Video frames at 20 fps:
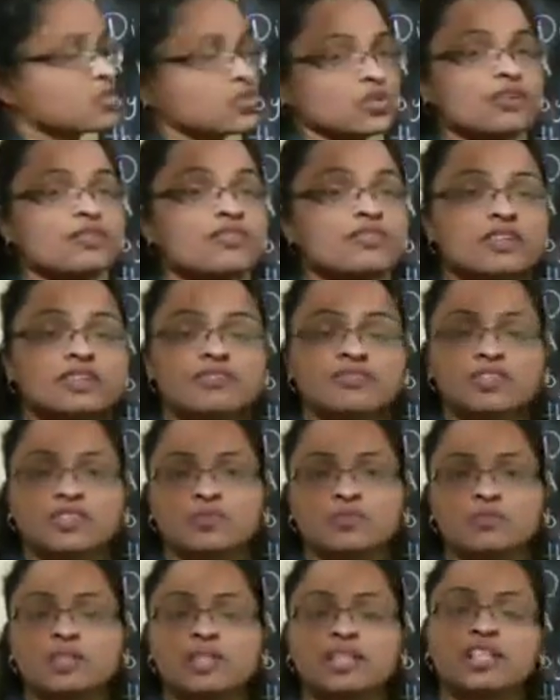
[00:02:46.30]
of
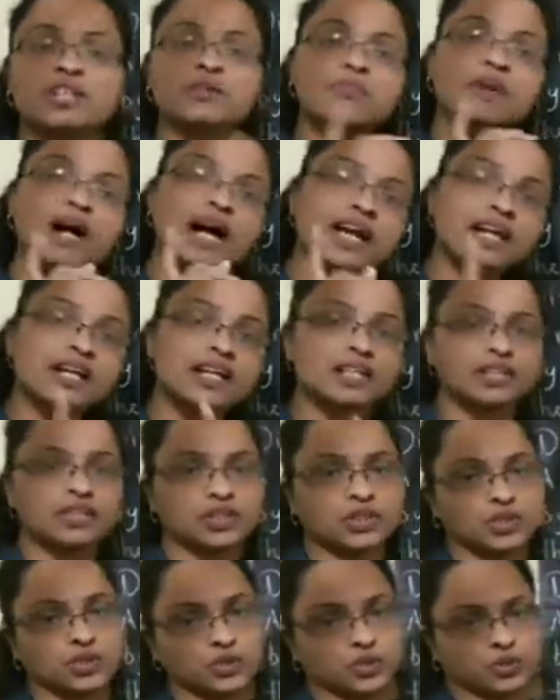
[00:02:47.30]
divisibility by
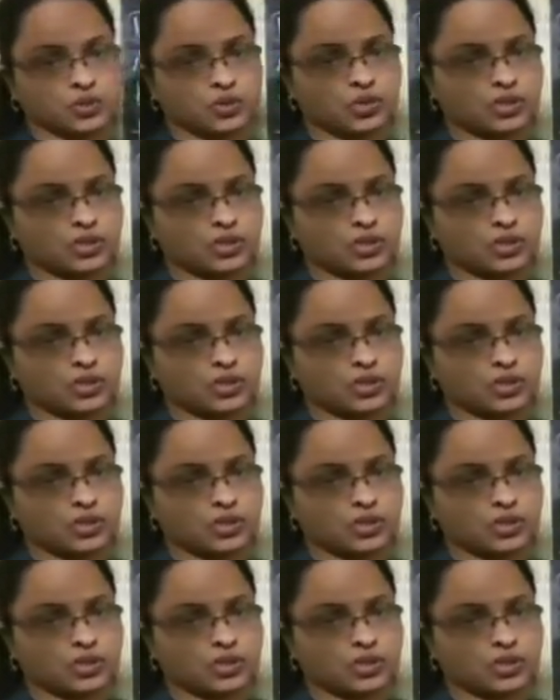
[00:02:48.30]
2.